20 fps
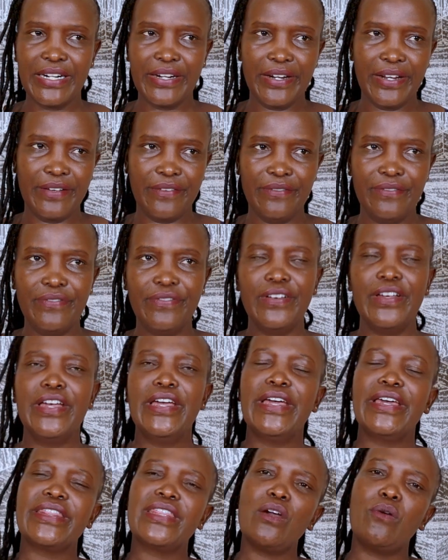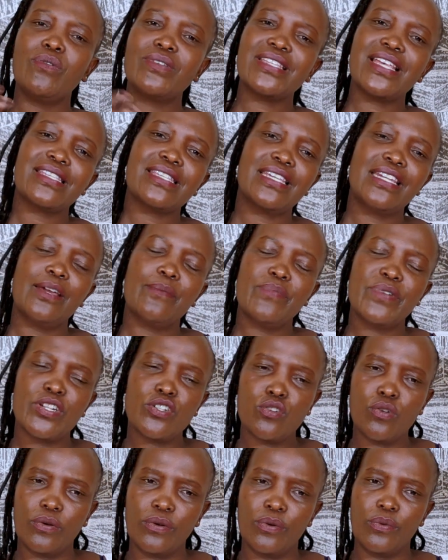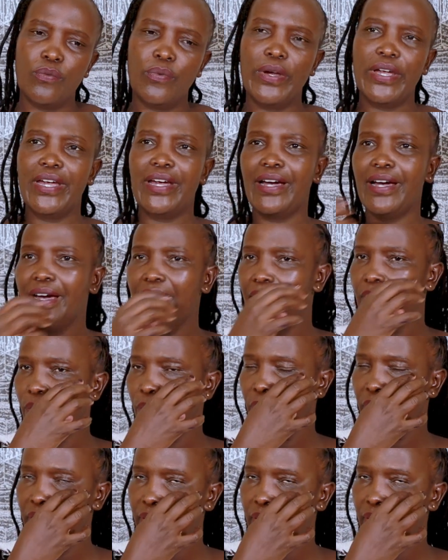grave, there was a celebration where